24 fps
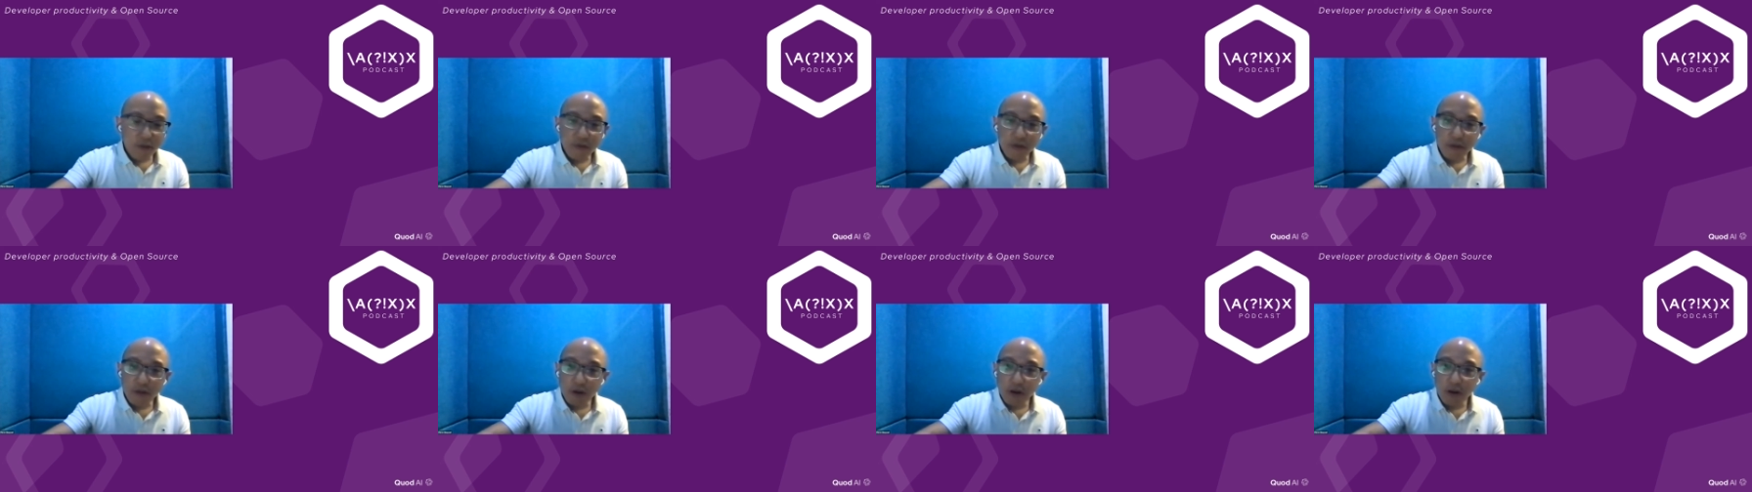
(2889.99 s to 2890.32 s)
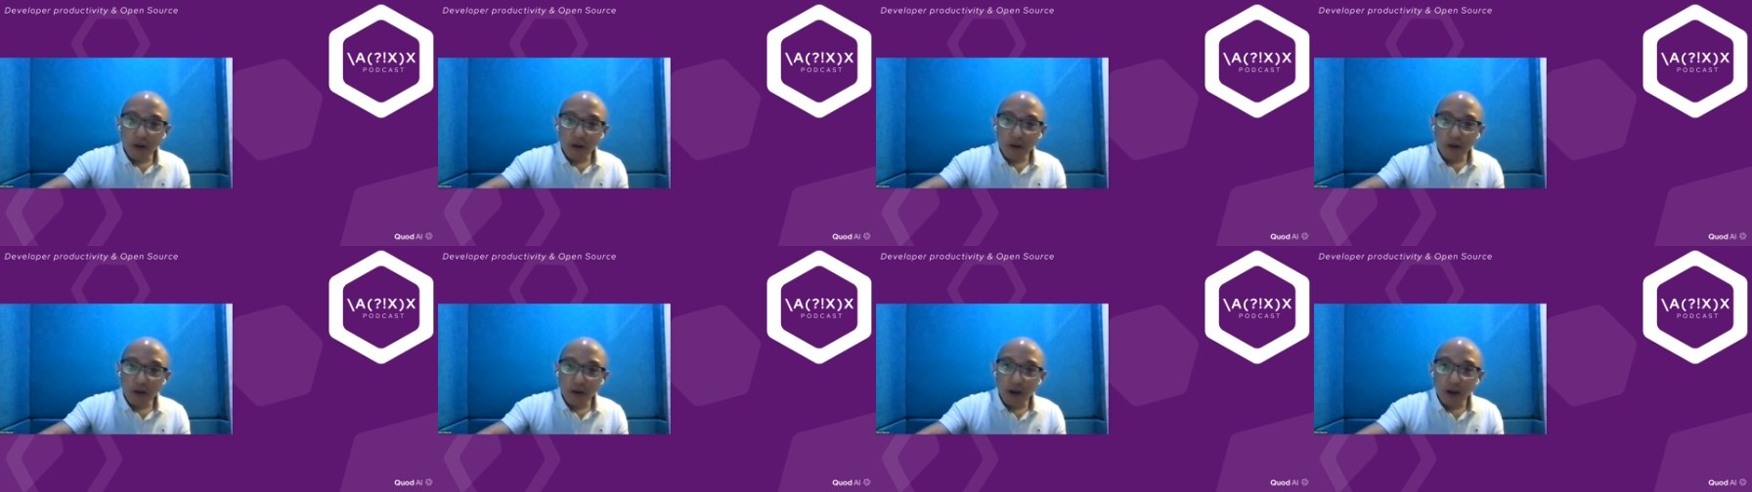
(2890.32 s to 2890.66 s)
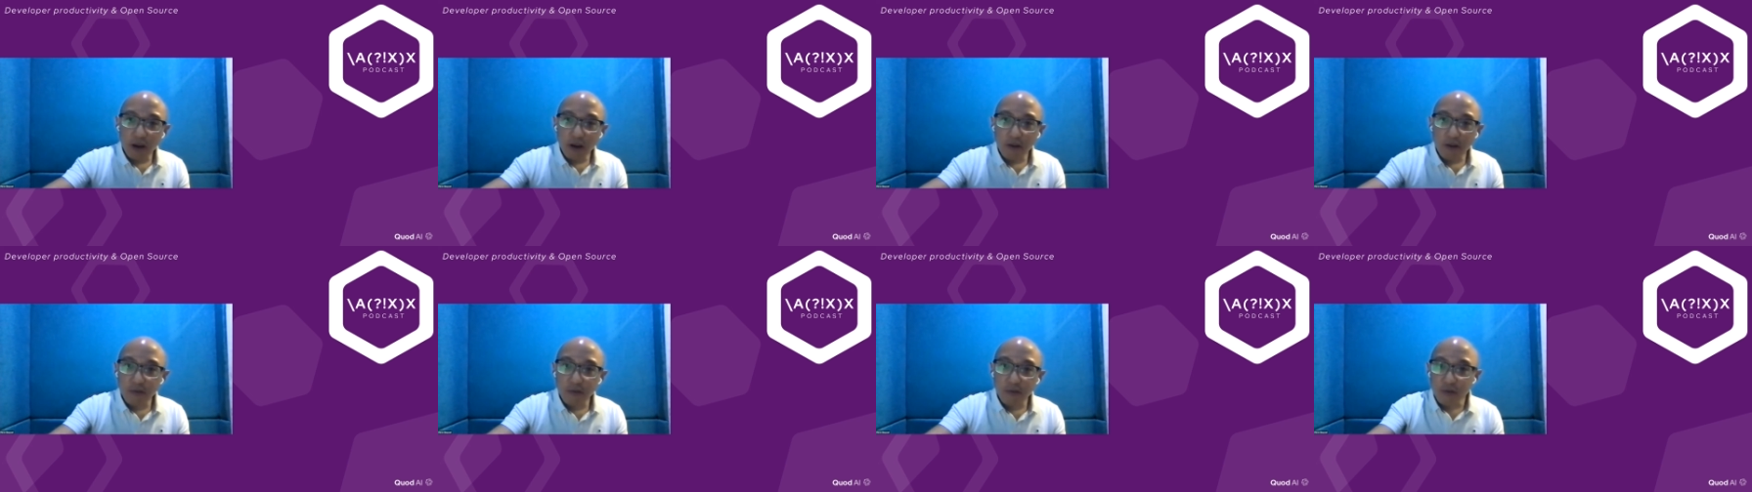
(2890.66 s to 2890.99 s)
offer
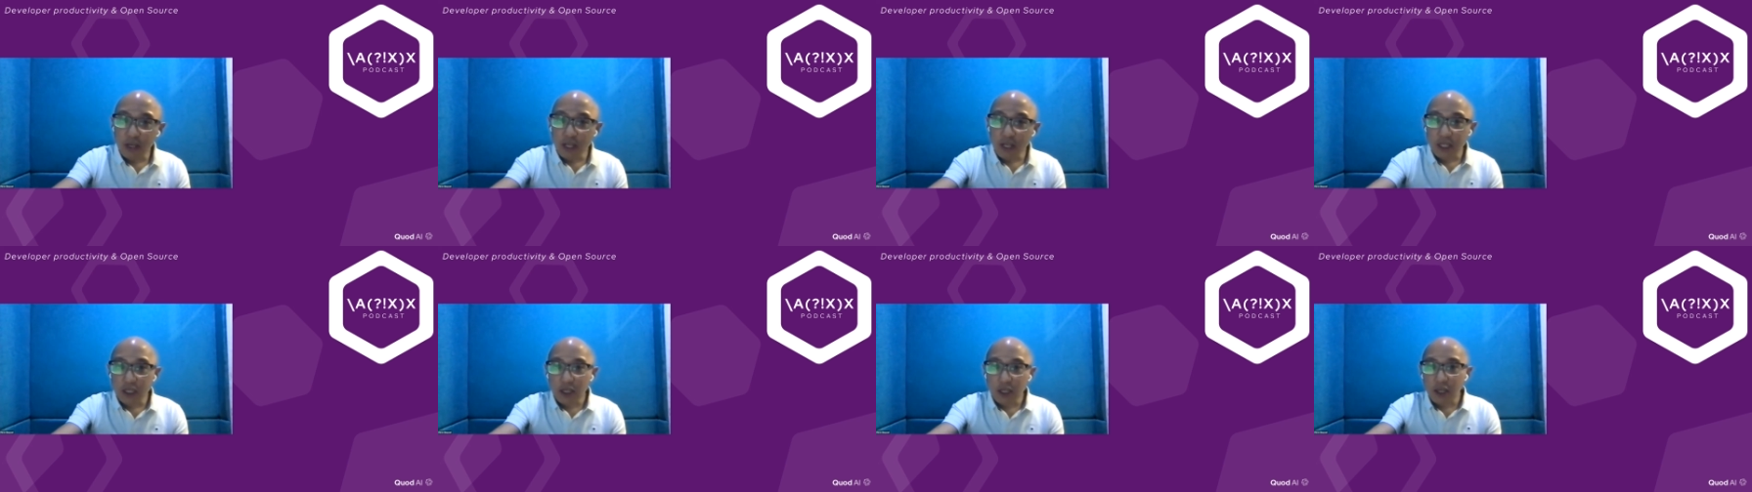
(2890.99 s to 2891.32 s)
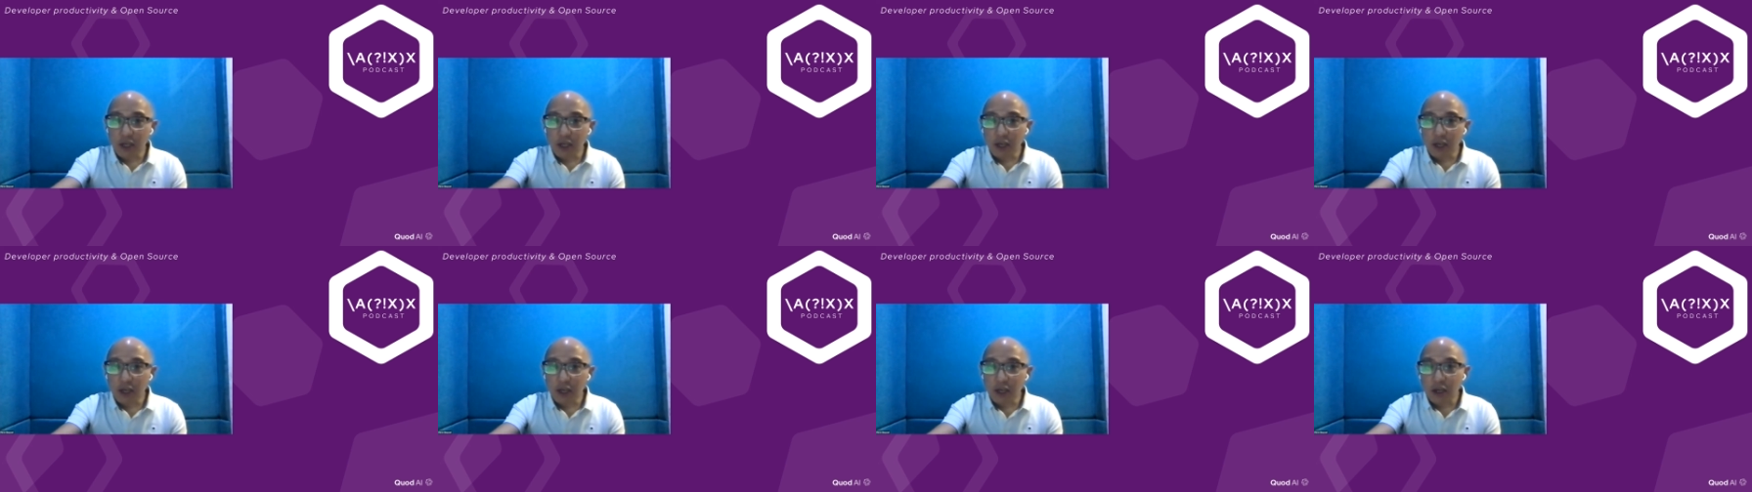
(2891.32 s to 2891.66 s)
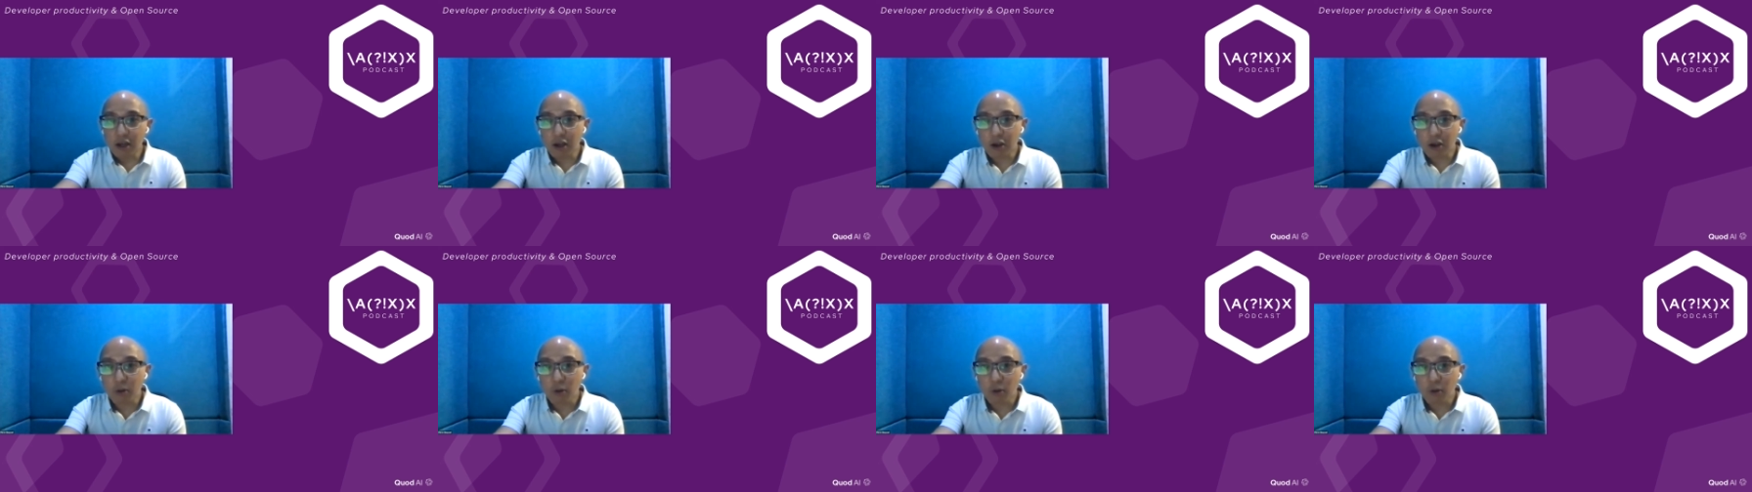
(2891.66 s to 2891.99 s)
a free
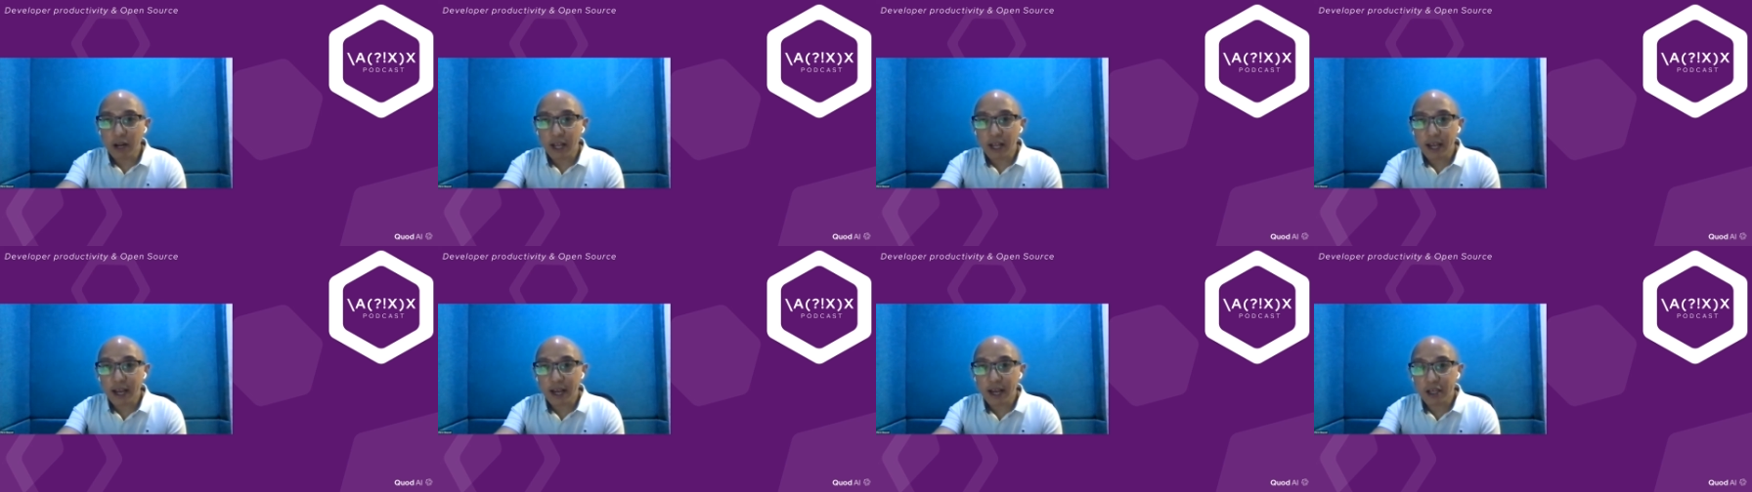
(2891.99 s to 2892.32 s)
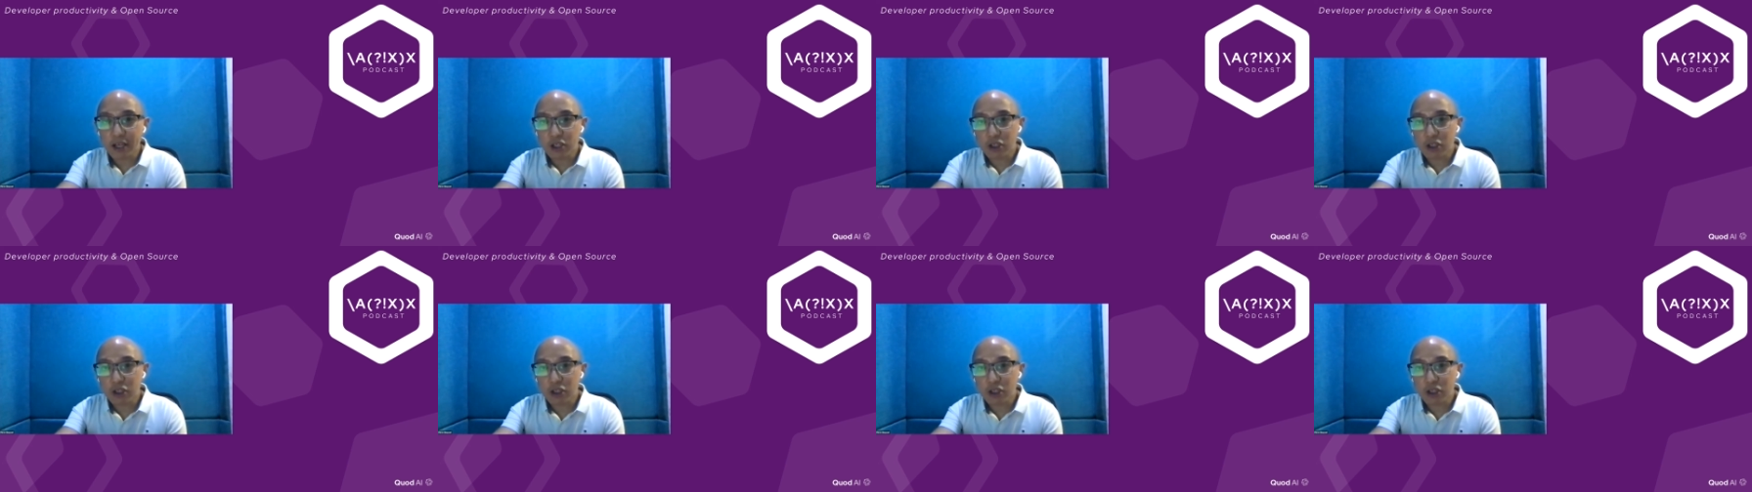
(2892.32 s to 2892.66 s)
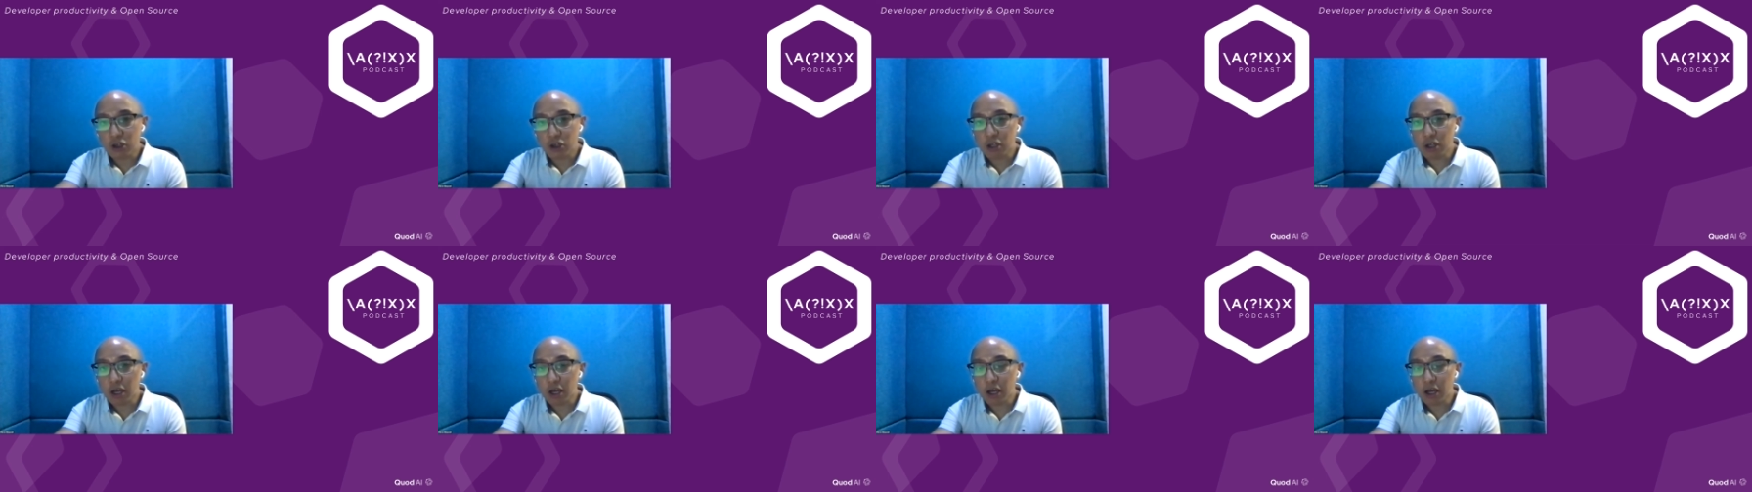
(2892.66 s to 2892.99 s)
Quod AI
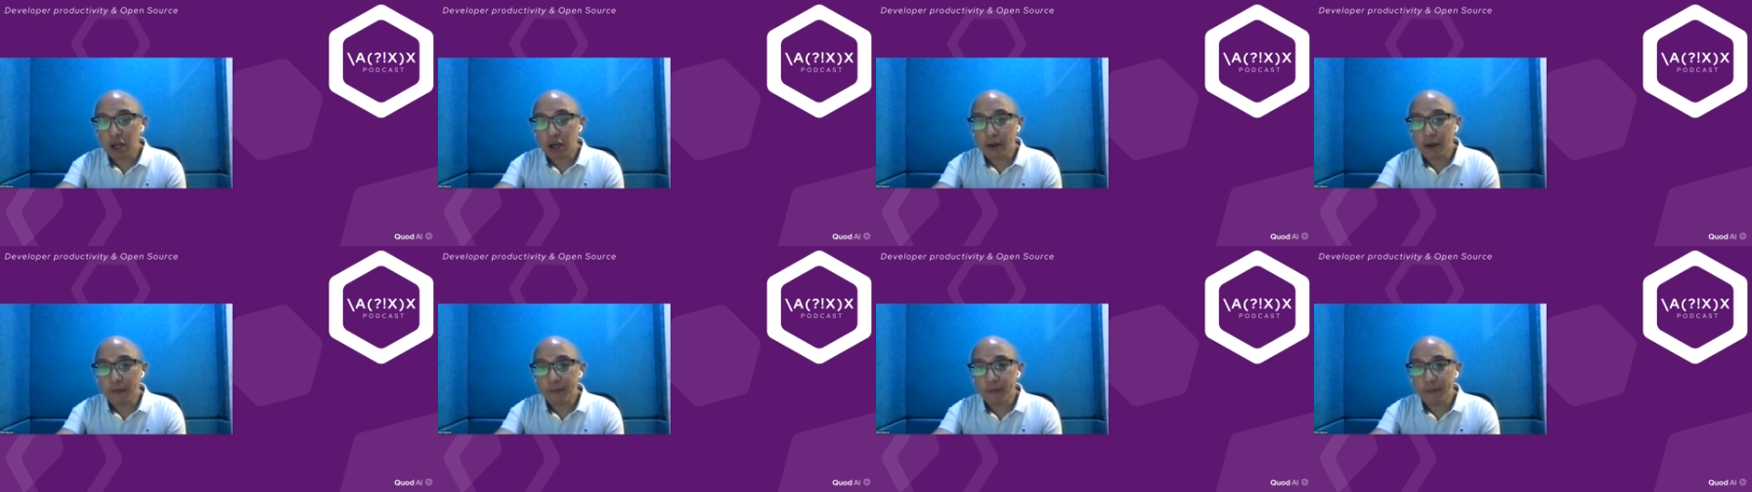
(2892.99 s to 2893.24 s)
shirt